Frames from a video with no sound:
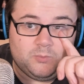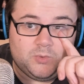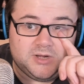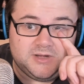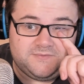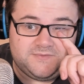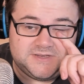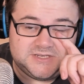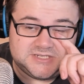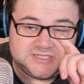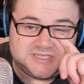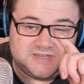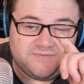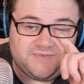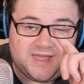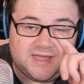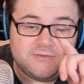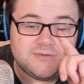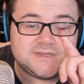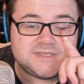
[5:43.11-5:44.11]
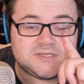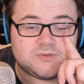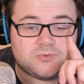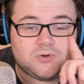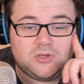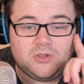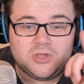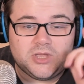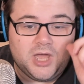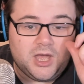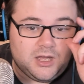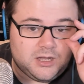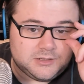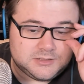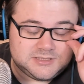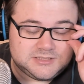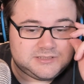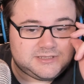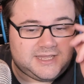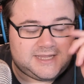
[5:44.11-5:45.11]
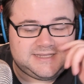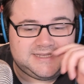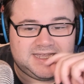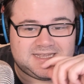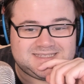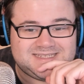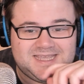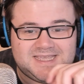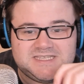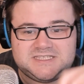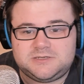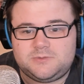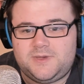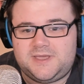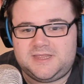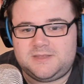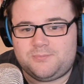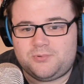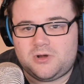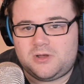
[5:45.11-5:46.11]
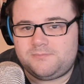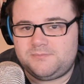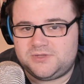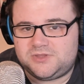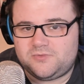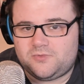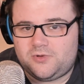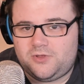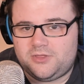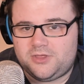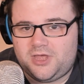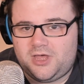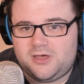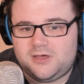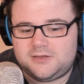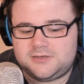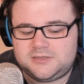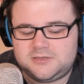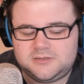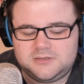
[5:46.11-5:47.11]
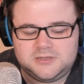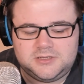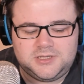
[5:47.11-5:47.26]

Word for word: what if he just devours the royal guard and that takes away the problem of the royal guard?